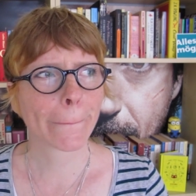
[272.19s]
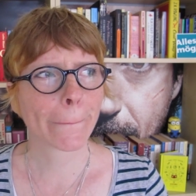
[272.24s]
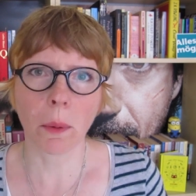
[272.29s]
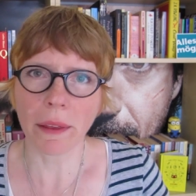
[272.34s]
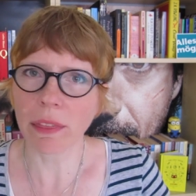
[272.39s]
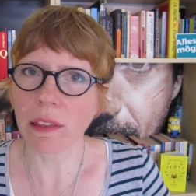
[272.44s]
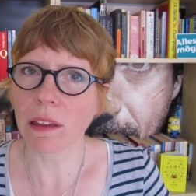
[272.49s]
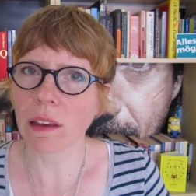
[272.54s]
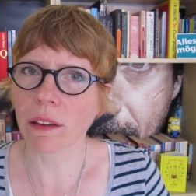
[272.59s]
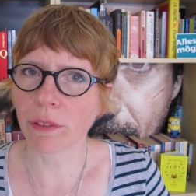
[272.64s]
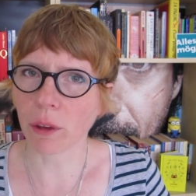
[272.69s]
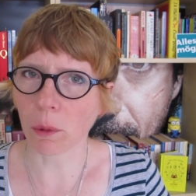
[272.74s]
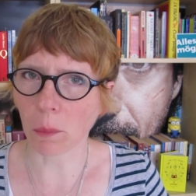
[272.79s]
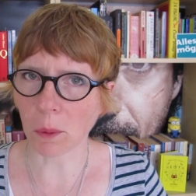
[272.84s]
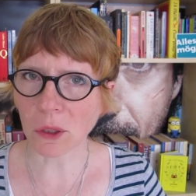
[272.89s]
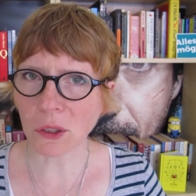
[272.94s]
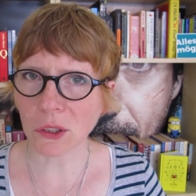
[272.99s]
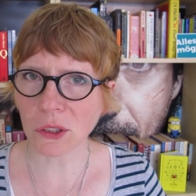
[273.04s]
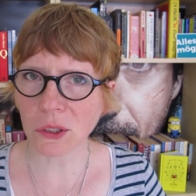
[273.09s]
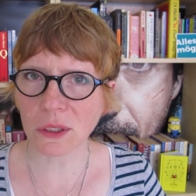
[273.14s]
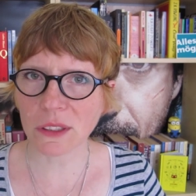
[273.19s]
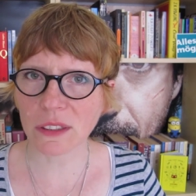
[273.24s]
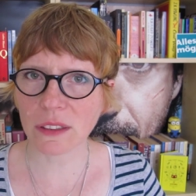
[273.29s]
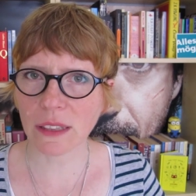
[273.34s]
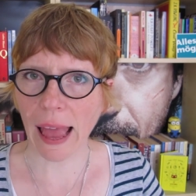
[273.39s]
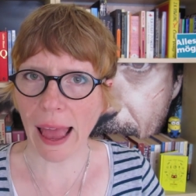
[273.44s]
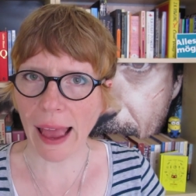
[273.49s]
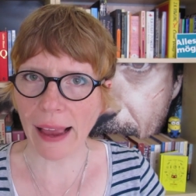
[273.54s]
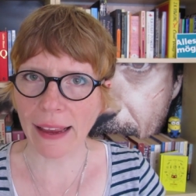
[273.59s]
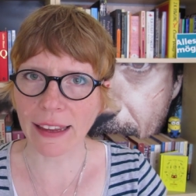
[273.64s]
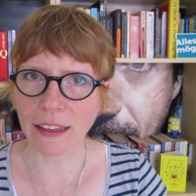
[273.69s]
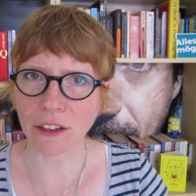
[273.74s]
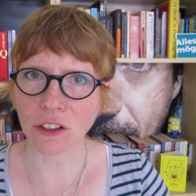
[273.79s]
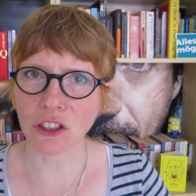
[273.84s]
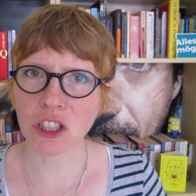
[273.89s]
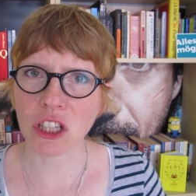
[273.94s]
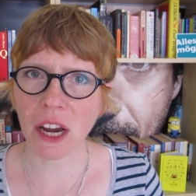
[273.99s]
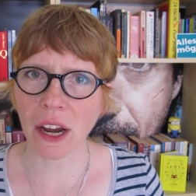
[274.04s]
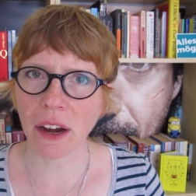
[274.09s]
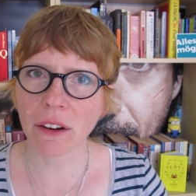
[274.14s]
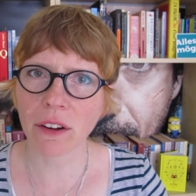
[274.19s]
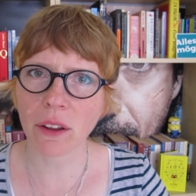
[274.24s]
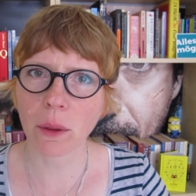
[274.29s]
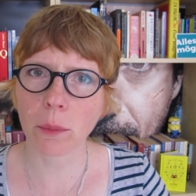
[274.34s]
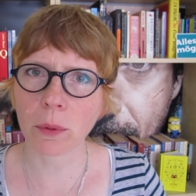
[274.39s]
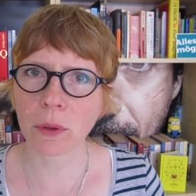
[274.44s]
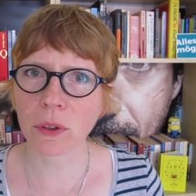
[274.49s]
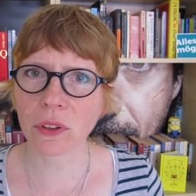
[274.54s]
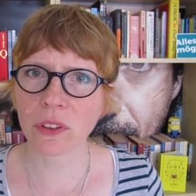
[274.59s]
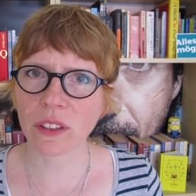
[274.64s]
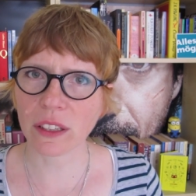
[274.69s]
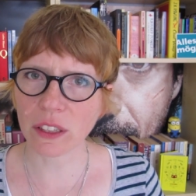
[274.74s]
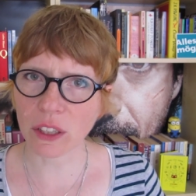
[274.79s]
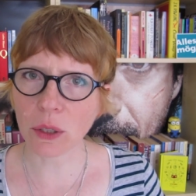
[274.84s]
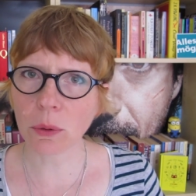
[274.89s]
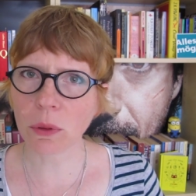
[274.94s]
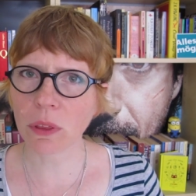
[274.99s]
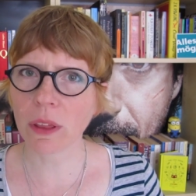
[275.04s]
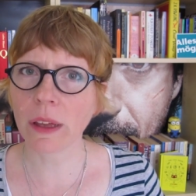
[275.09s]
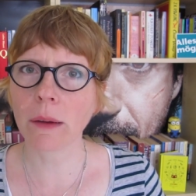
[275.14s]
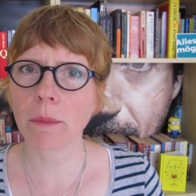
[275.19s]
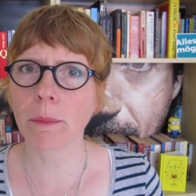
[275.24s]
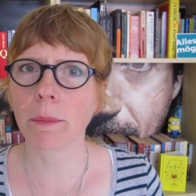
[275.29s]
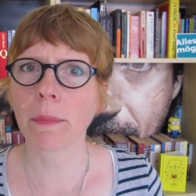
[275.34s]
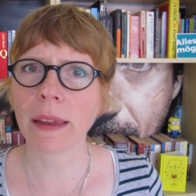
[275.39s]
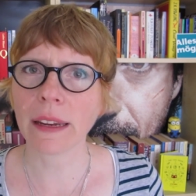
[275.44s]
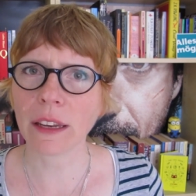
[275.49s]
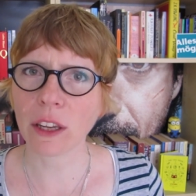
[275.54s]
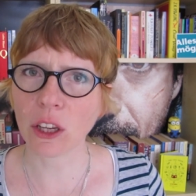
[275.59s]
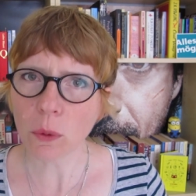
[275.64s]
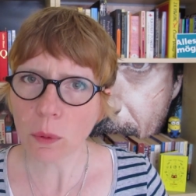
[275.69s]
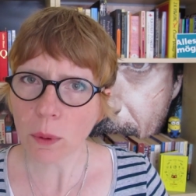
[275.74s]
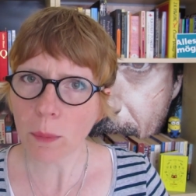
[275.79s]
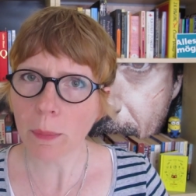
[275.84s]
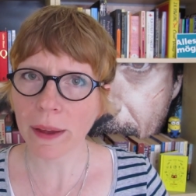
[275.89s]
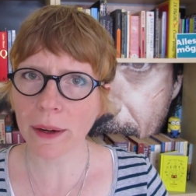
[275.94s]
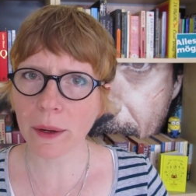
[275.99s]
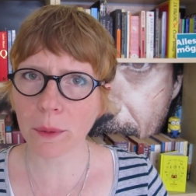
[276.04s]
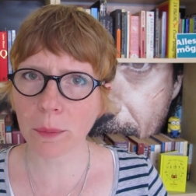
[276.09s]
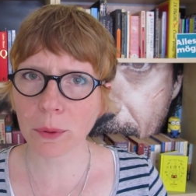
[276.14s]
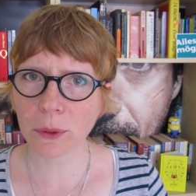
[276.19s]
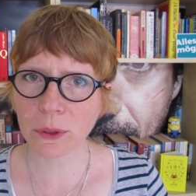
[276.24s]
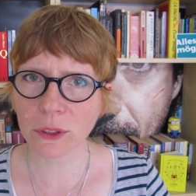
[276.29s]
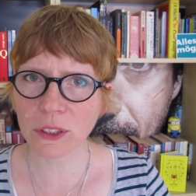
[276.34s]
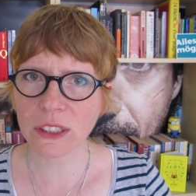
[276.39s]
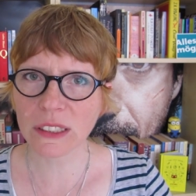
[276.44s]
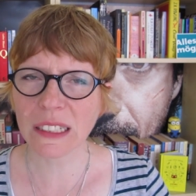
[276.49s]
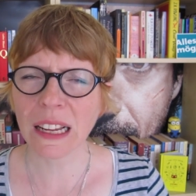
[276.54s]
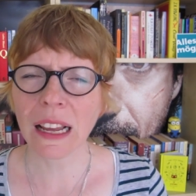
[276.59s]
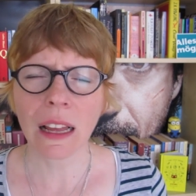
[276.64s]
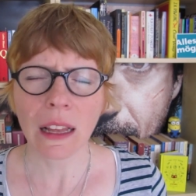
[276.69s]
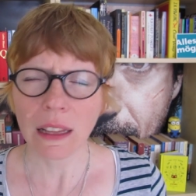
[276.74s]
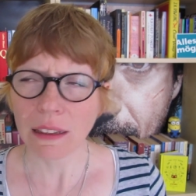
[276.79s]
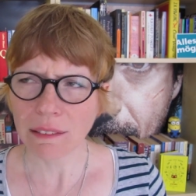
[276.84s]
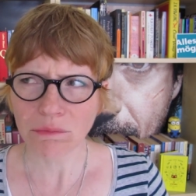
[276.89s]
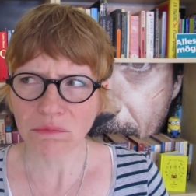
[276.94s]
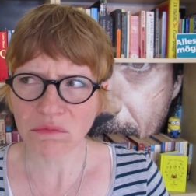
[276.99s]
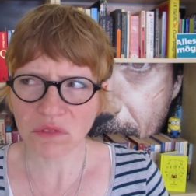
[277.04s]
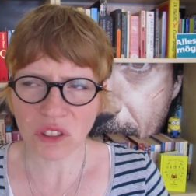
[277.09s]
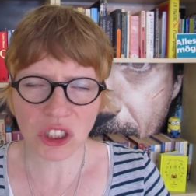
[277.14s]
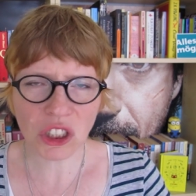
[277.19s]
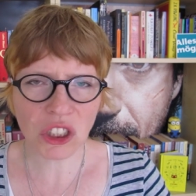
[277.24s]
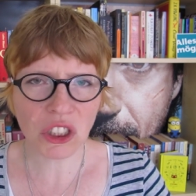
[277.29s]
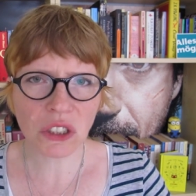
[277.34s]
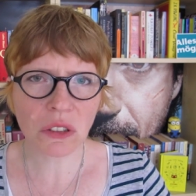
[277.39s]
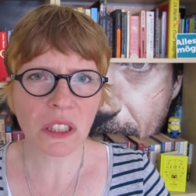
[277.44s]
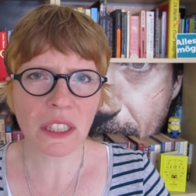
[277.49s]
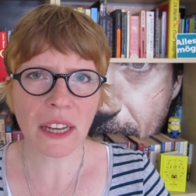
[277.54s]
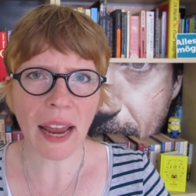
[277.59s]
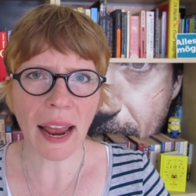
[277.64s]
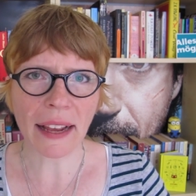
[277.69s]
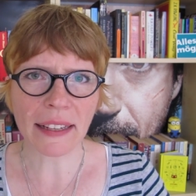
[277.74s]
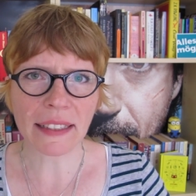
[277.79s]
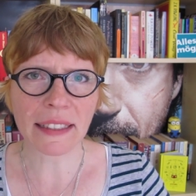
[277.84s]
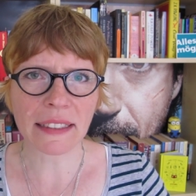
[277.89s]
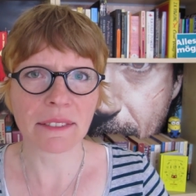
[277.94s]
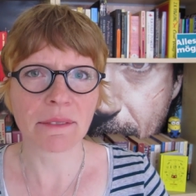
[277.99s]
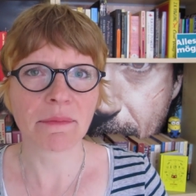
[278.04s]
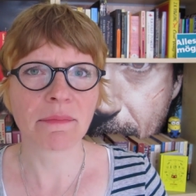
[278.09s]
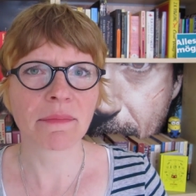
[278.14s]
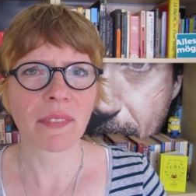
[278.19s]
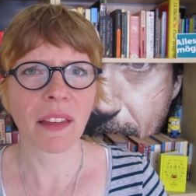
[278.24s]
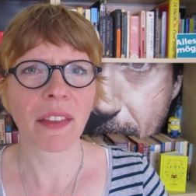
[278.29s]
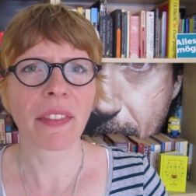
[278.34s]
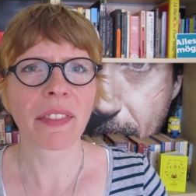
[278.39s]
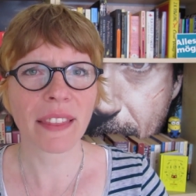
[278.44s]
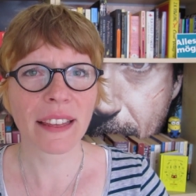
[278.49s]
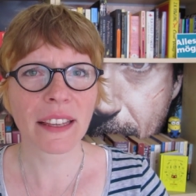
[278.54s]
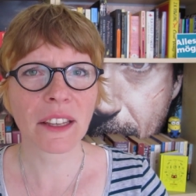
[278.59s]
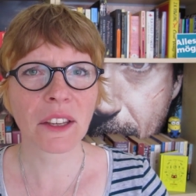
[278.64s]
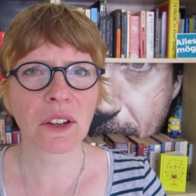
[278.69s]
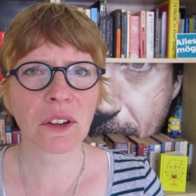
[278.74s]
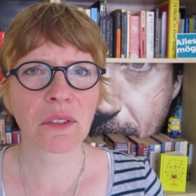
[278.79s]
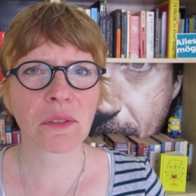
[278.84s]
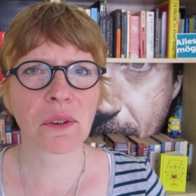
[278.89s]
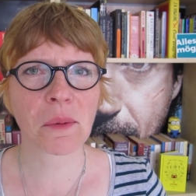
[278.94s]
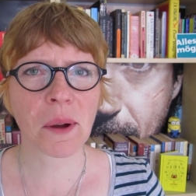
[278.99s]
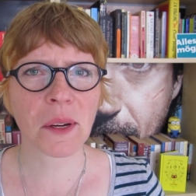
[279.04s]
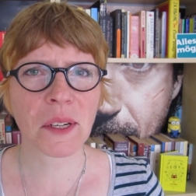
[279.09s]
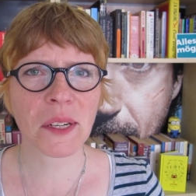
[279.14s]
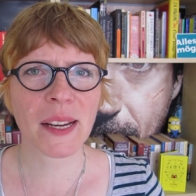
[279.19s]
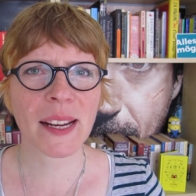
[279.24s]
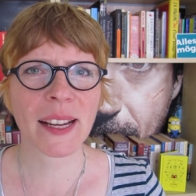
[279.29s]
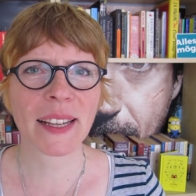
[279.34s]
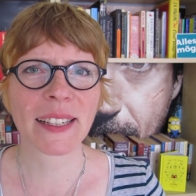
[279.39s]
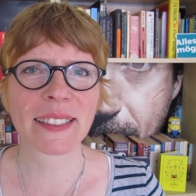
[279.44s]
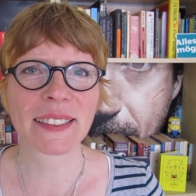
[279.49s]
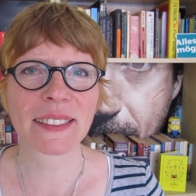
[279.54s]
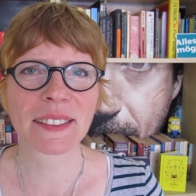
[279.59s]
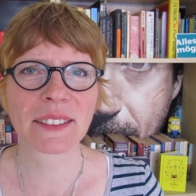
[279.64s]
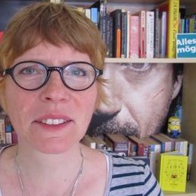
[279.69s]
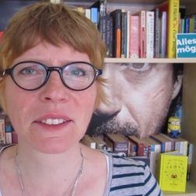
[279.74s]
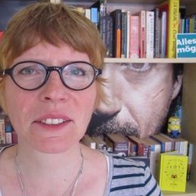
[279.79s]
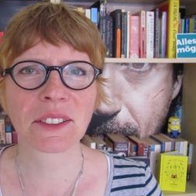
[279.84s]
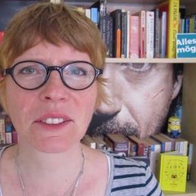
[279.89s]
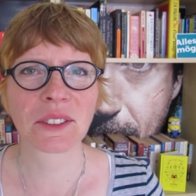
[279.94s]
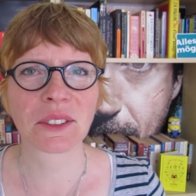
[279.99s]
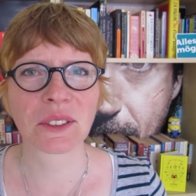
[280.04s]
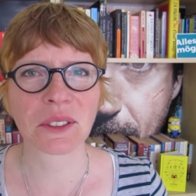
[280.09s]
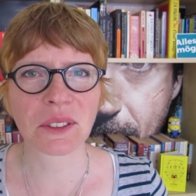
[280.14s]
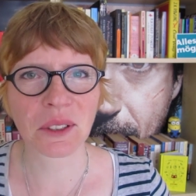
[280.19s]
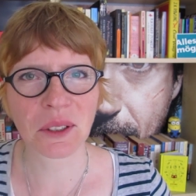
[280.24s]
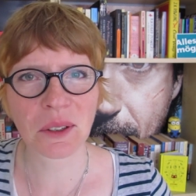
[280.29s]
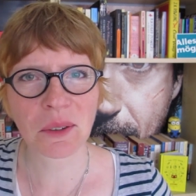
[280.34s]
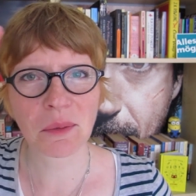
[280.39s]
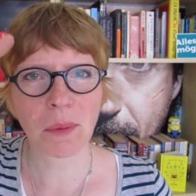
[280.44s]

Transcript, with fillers: I think if you want to do this tag and share the books that you think made you a better person, just do the tag. Thank you all for watching and I'll talk to you soon.